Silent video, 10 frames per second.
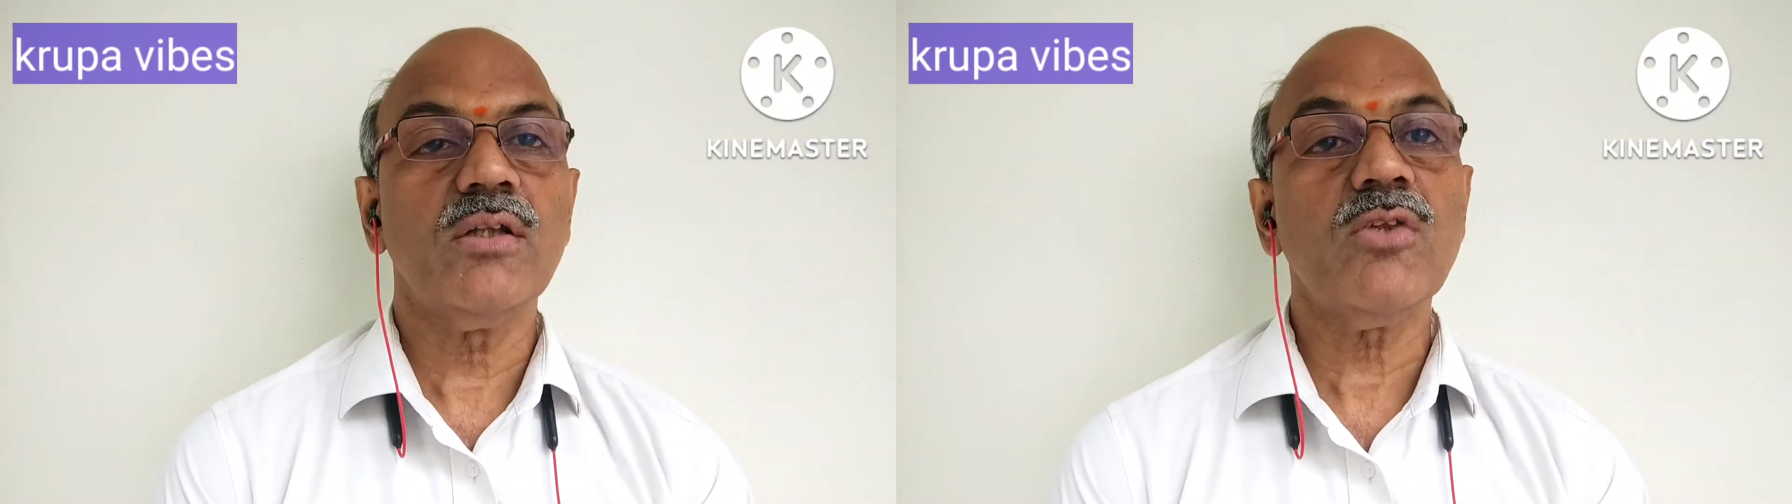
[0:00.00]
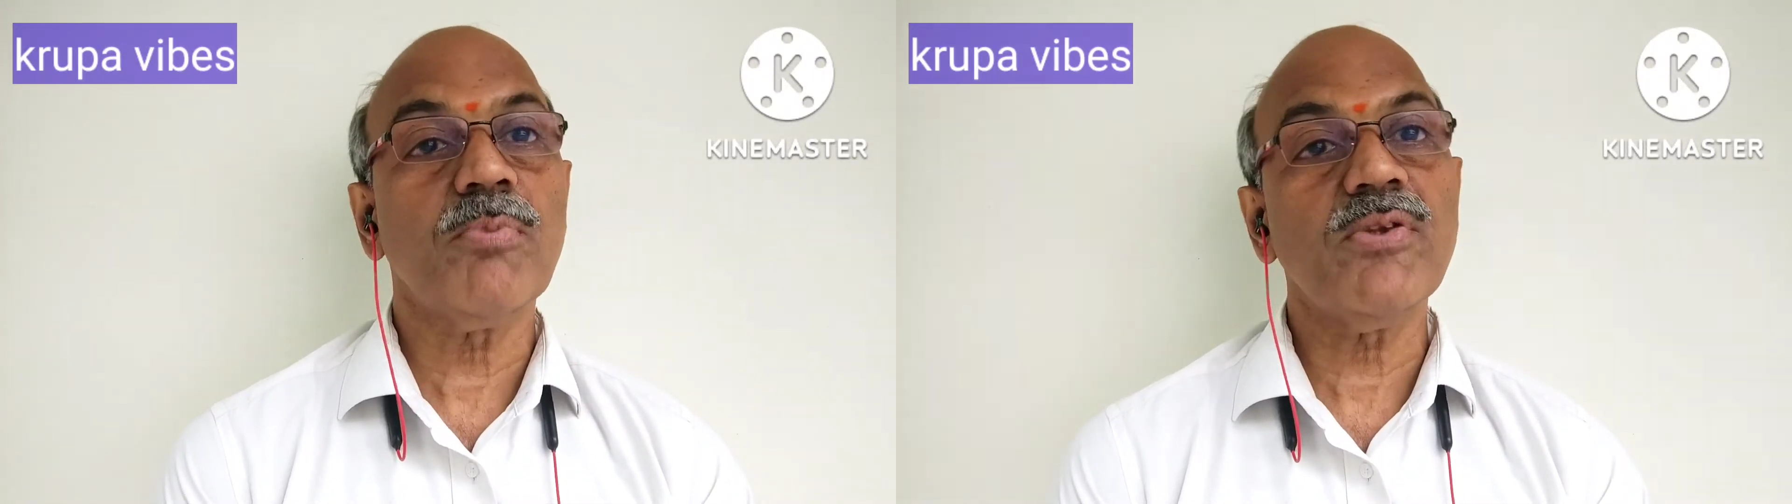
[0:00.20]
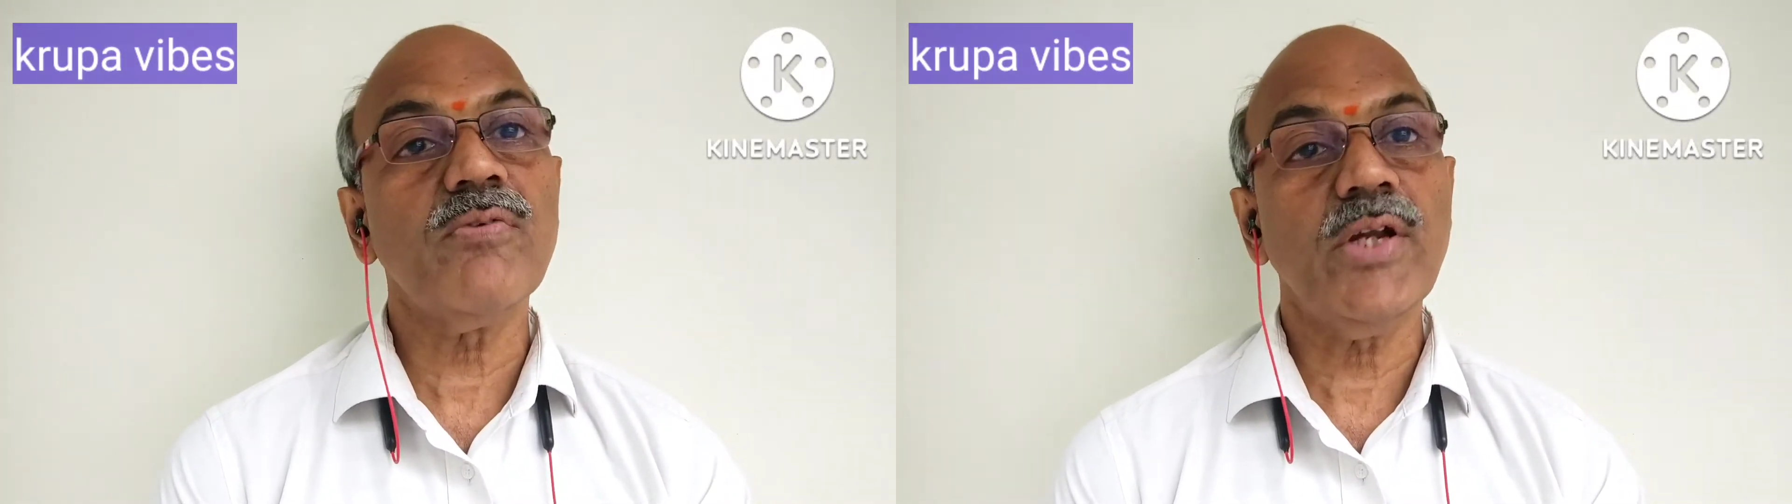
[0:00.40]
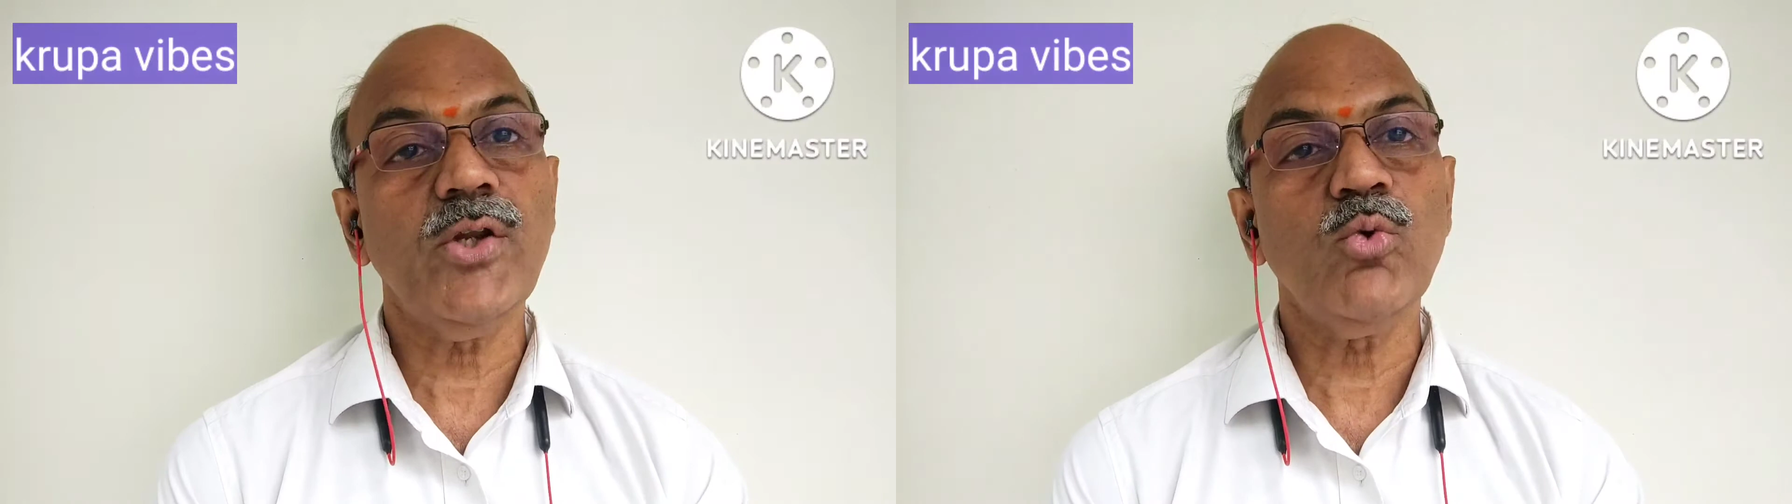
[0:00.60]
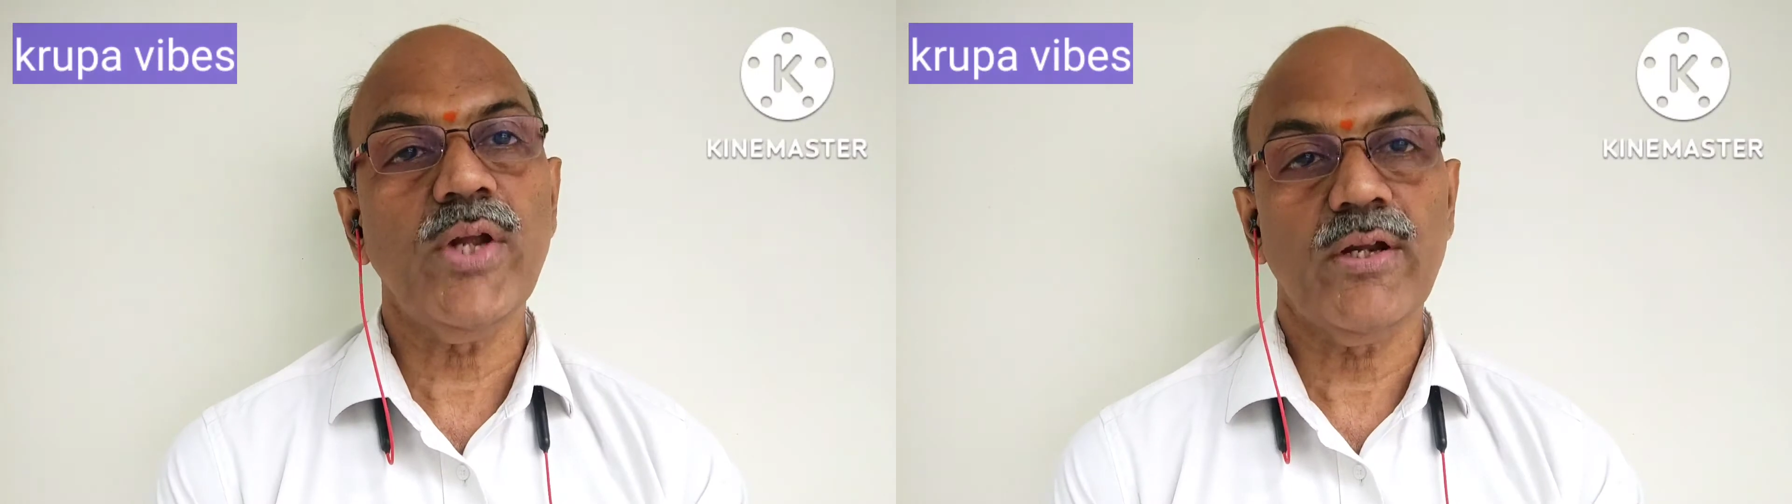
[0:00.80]
on the specific
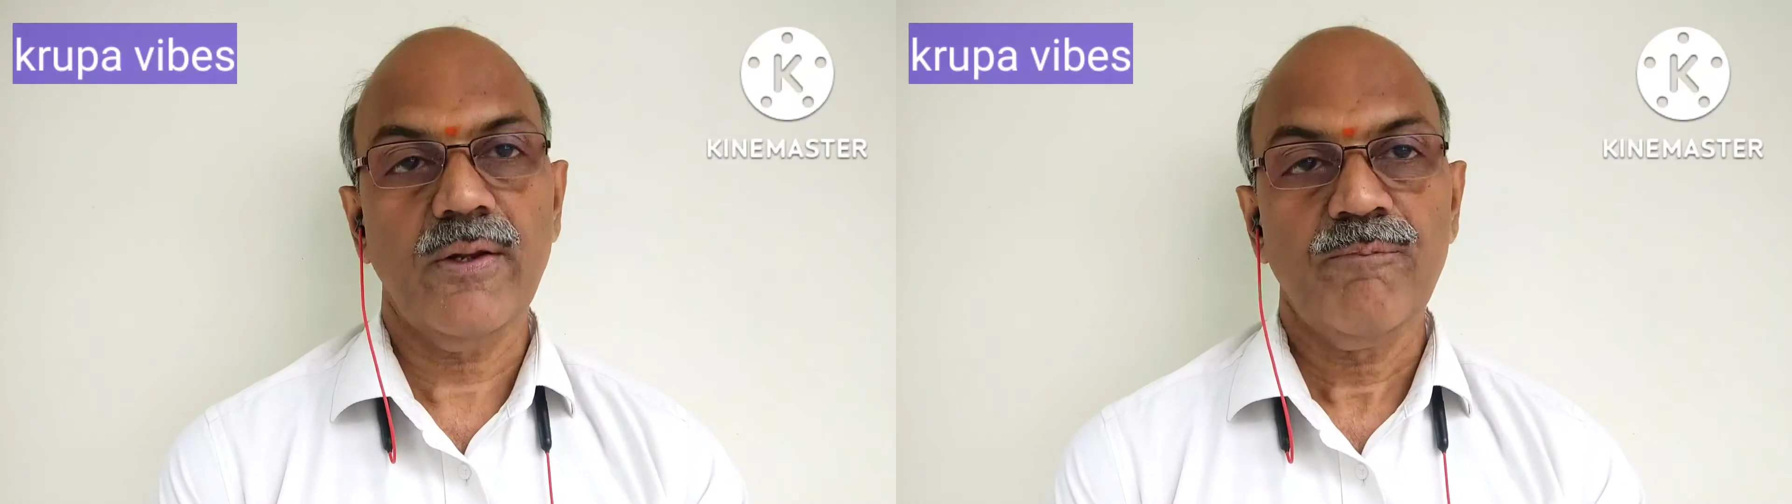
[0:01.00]
due date.